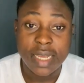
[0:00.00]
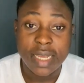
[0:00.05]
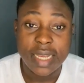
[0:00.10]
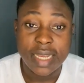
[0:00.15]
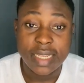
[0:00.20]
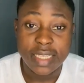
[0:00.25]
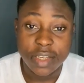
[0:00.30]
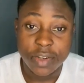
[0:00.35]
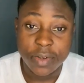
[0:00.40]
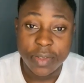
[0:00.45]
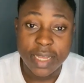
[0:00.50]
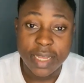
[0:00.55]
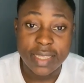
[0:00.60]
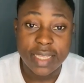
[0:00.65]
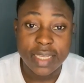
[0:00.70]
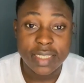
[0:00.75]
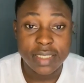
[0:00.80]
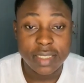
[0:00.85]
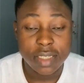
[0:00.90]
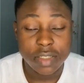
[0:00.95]
in the
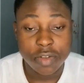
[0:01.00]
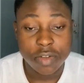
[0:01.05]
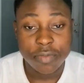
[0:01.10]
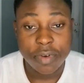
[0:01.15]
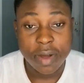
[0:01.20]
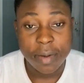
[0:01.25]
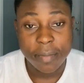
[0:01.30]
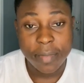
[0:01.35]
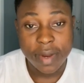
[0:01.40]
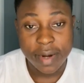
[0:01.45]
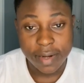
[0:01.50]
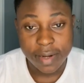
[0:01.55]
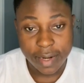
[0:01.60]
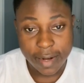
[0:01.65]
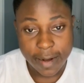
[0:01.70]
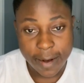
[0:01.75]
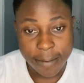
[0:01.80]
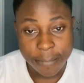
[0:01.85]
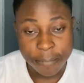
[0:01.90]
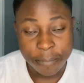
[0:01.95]
United States of
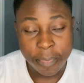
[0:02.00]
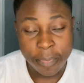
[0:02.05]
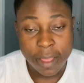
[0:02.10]
America.